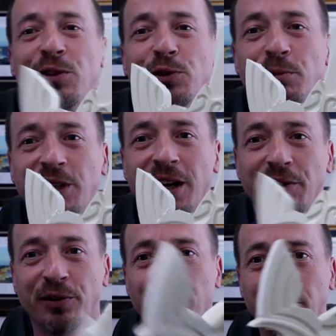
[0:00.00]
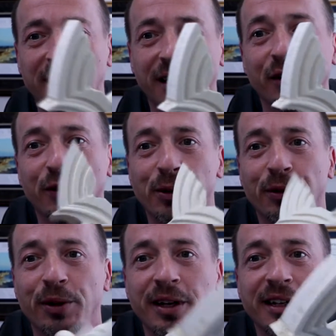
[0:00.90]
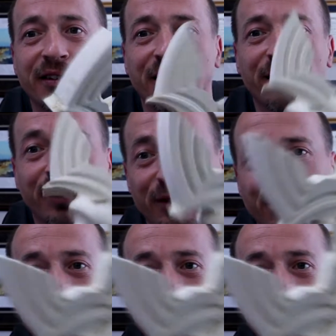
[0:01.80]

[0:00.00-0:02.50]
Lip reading: glue them together so we could get a full 3D stuff. This was